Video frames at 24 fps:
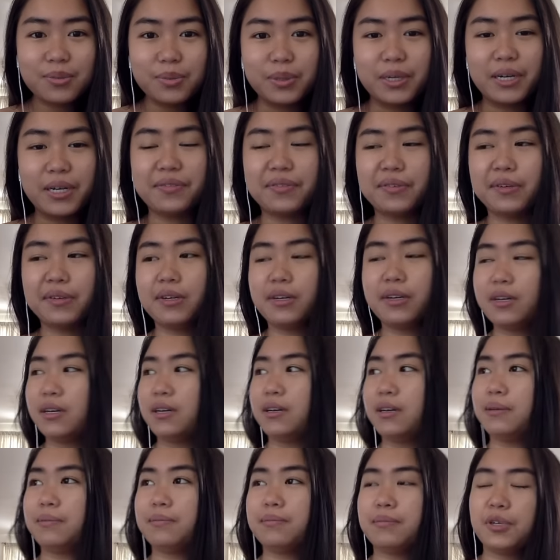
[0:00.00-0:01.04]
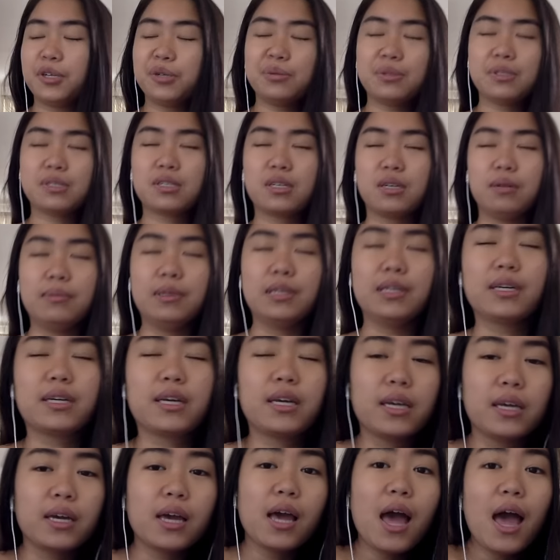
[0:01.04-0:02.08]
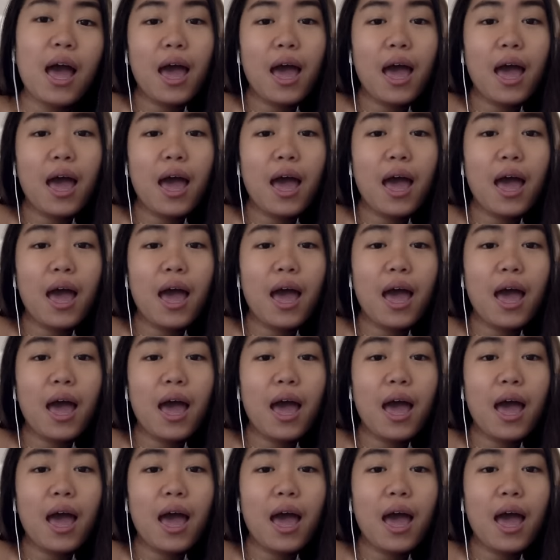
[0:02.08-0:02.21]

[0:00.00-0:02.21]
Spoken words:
whatever. No one's gonna be looking.